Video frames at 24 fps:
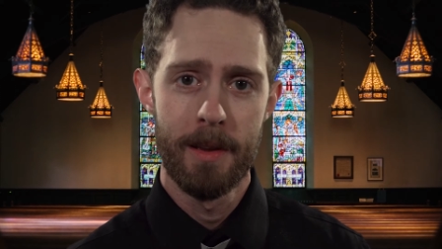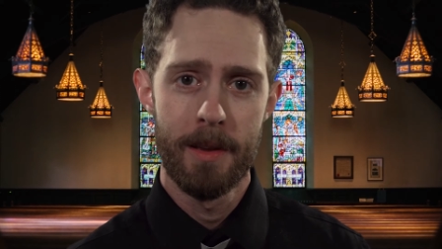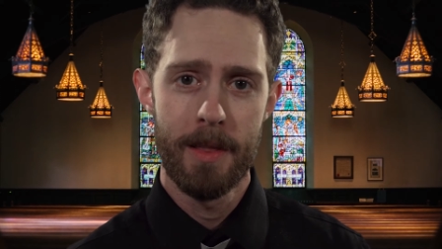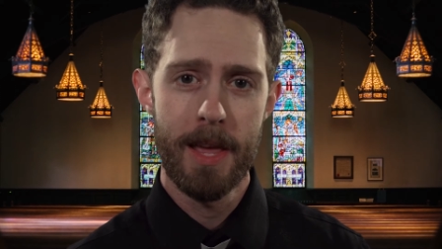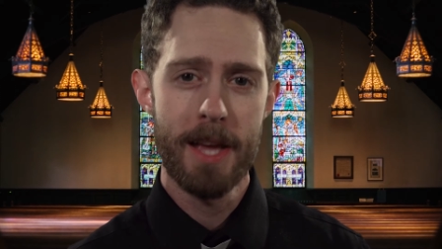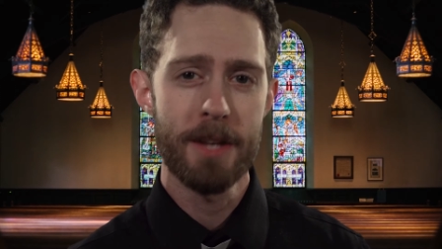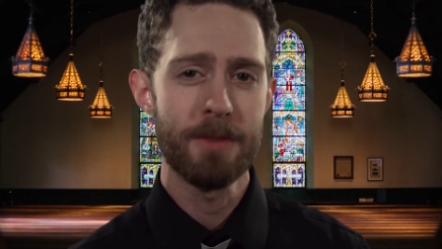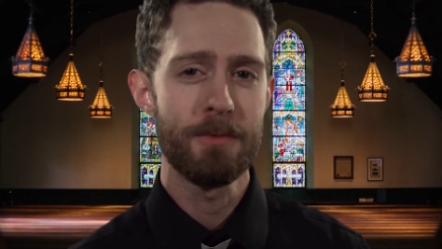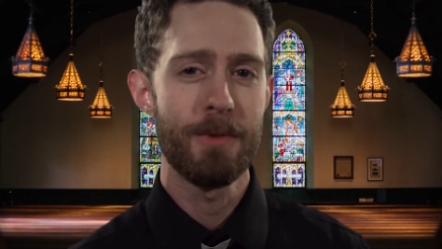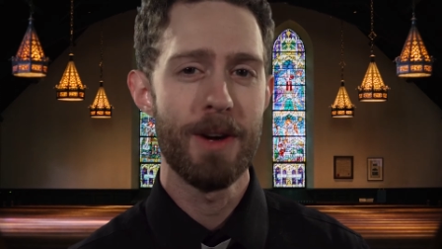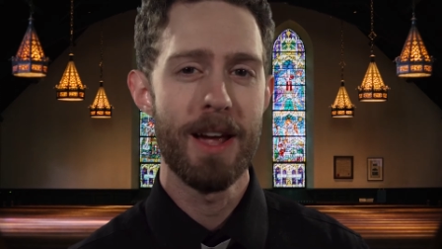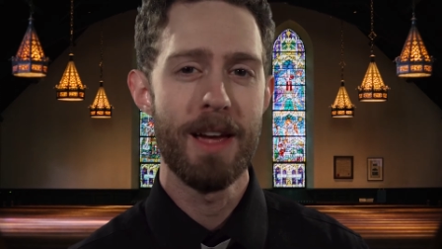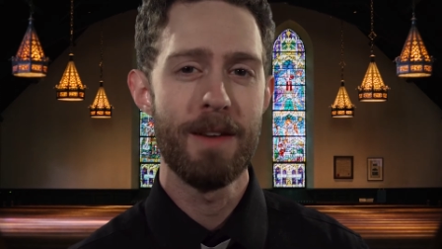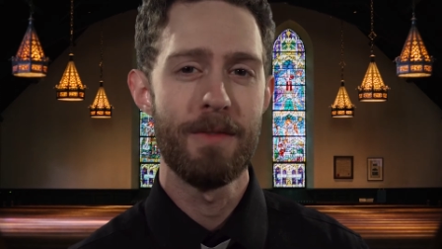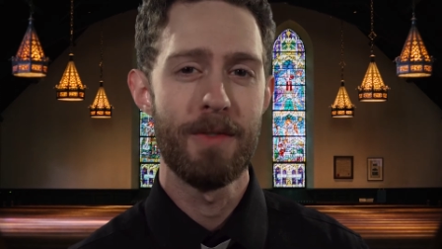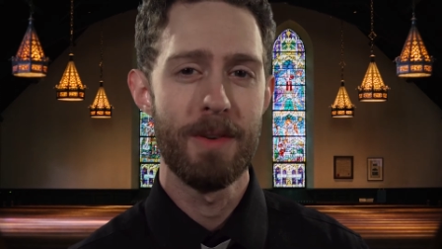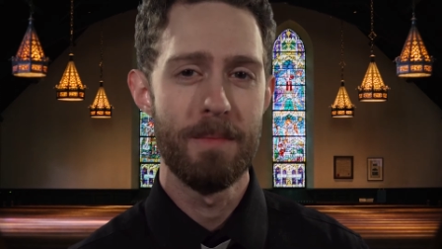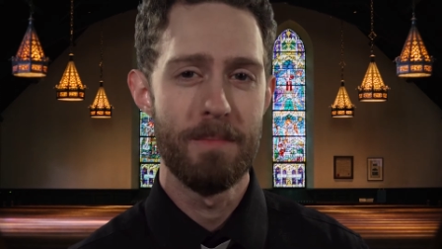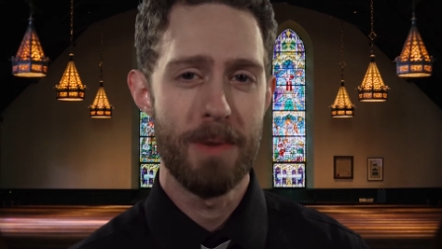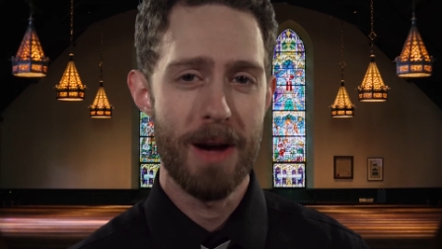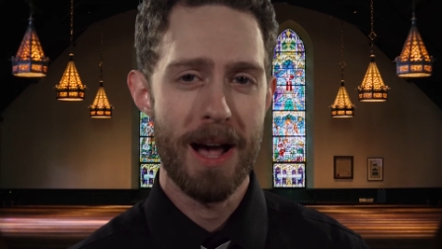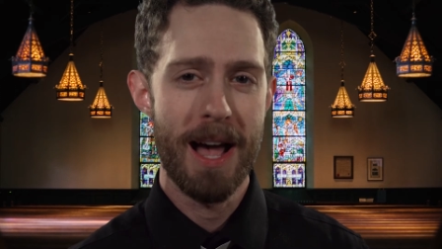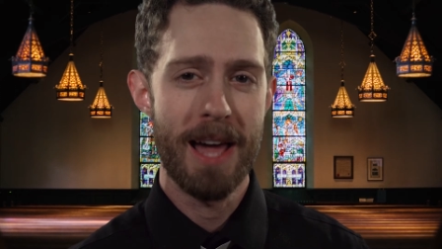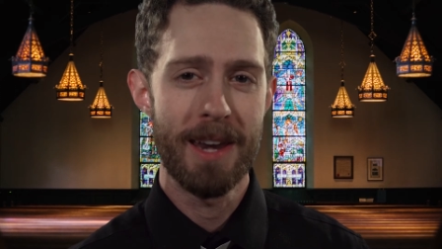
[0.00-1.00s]
That's why
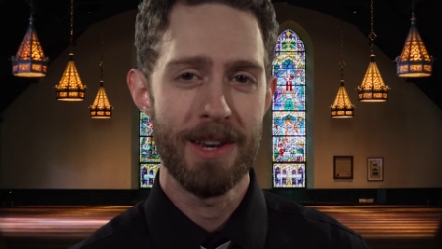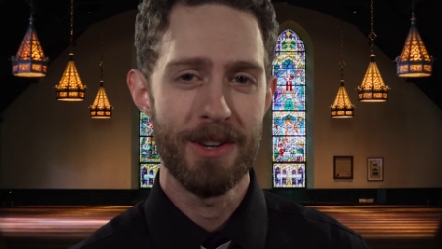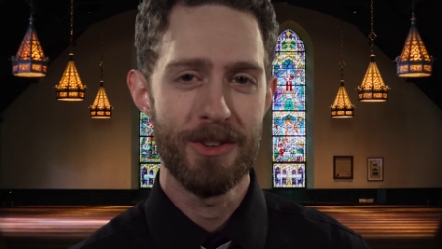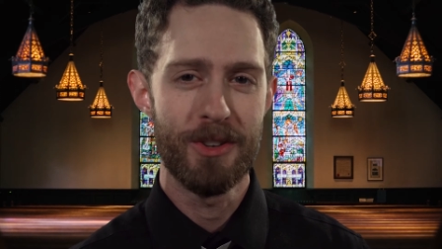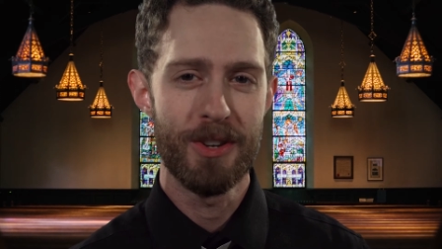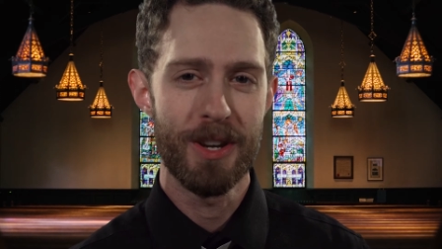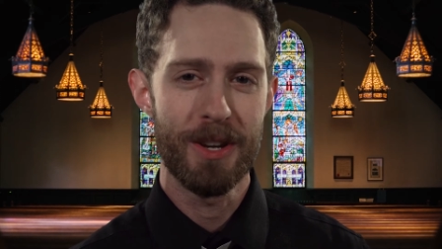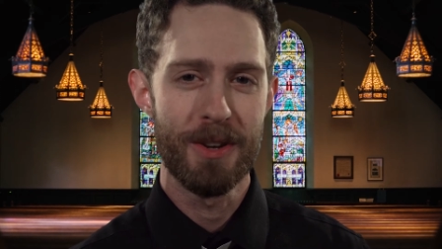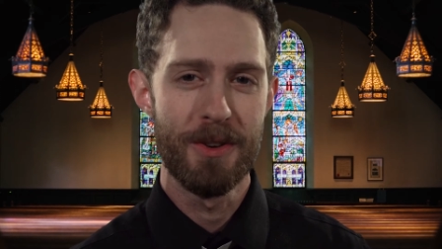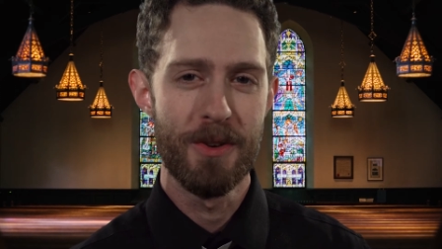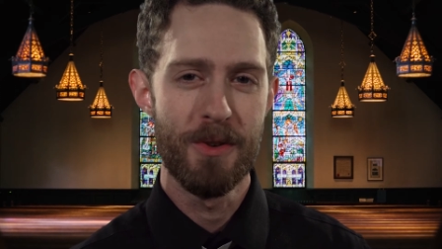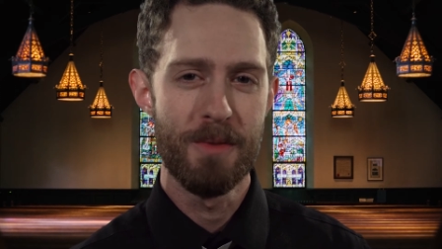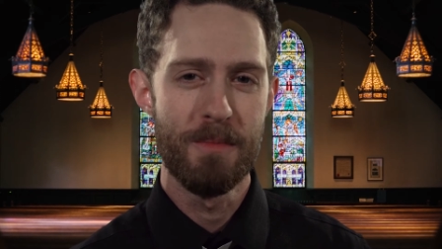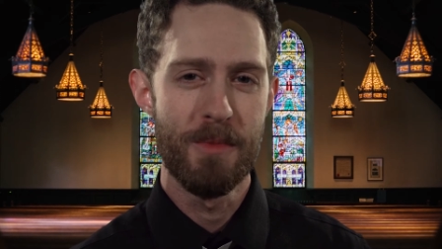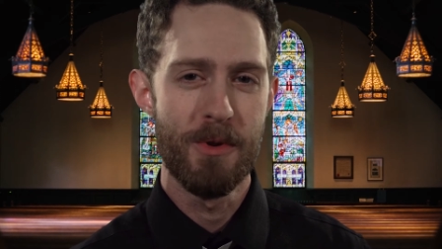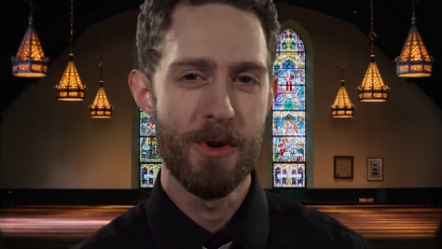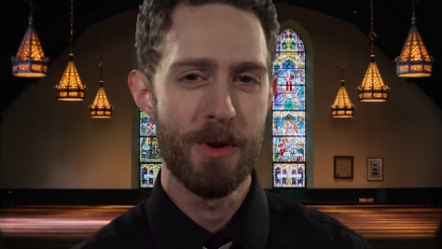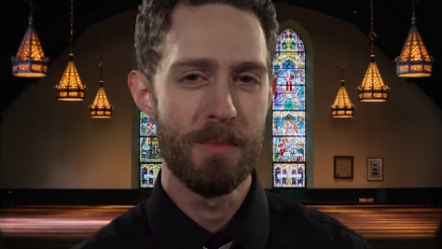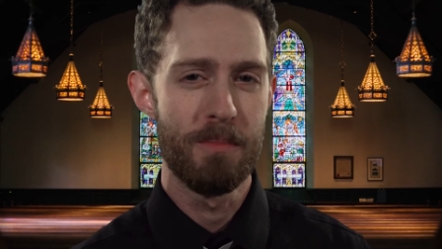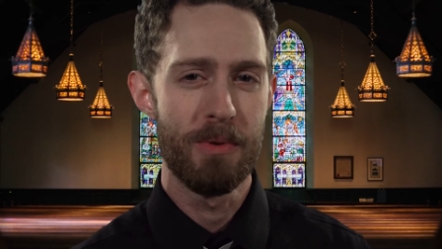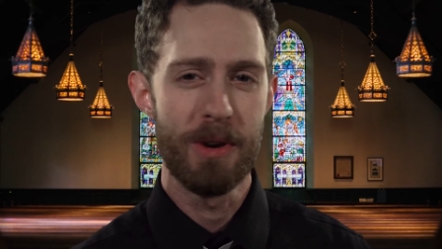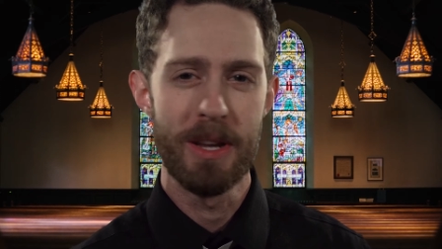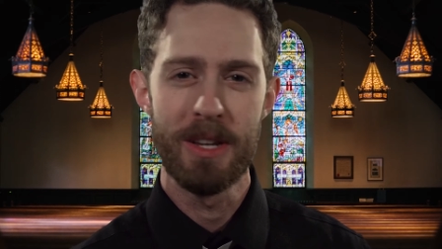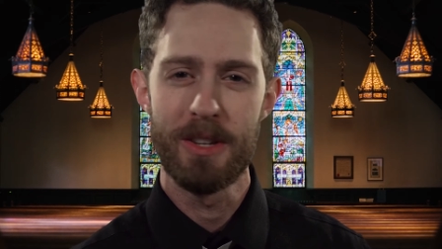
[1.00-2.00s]
everybody at Chick No
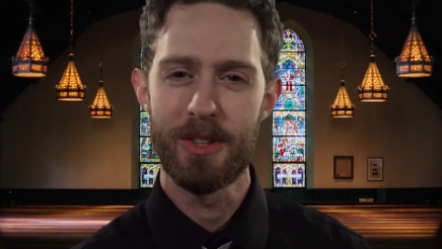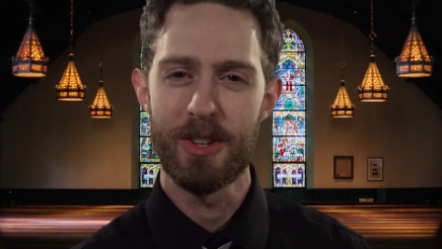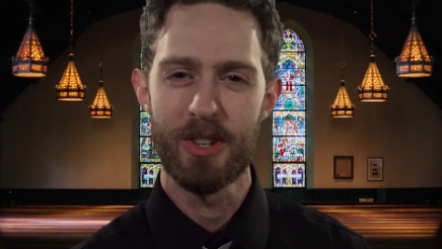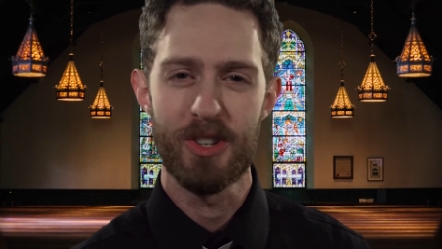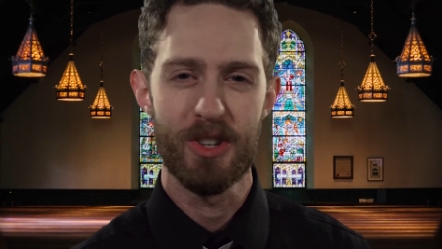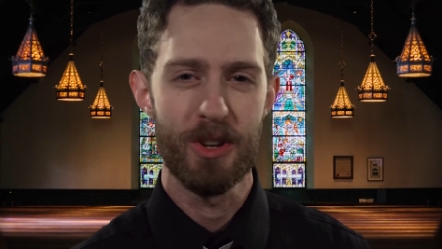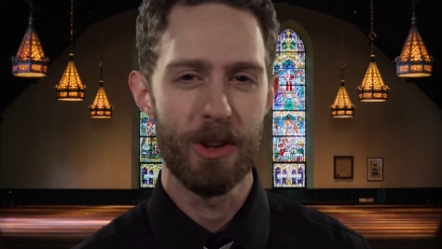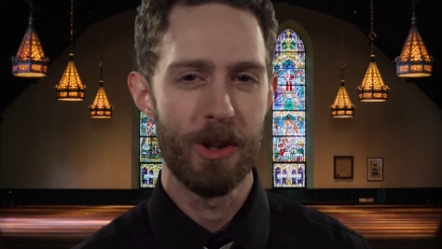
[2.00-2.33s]
More brings us